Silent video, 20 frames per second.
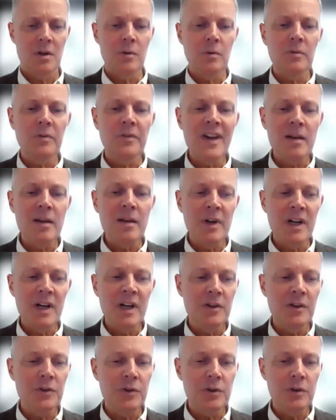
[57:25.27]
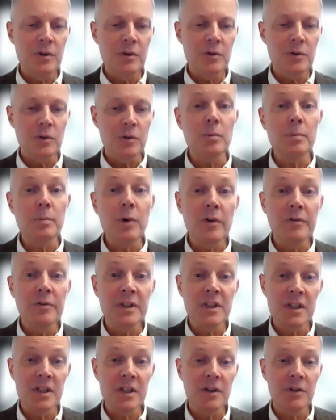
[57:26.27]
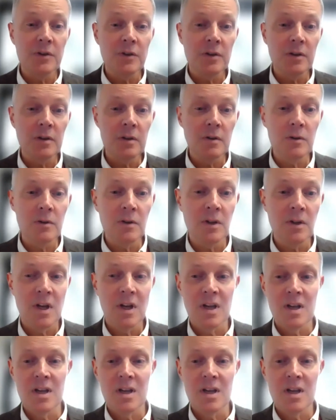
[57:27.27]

or family issues or poverty issues.